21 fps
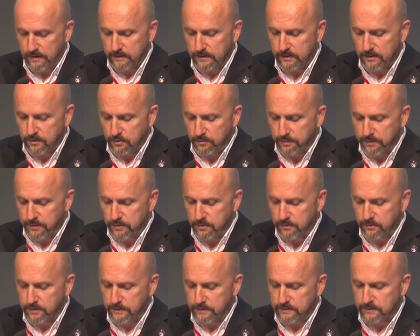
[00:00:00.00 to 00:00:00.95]
The
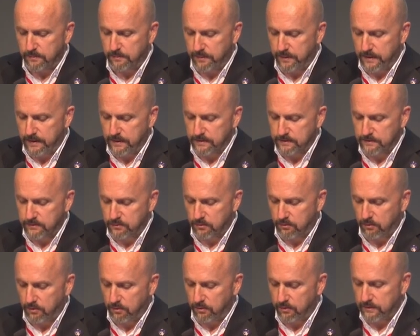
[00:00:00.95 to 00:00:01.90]
UPU is the place to
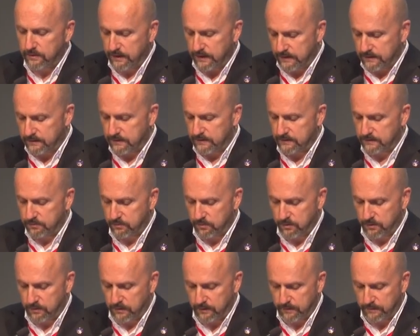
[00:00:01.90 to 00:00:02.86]
coordinate this
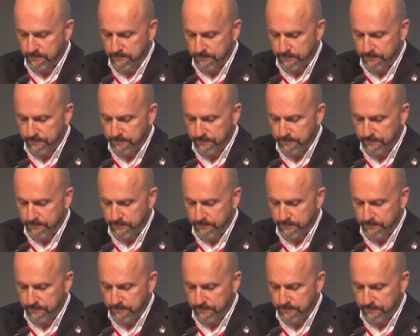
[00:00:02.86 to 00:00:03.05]
work.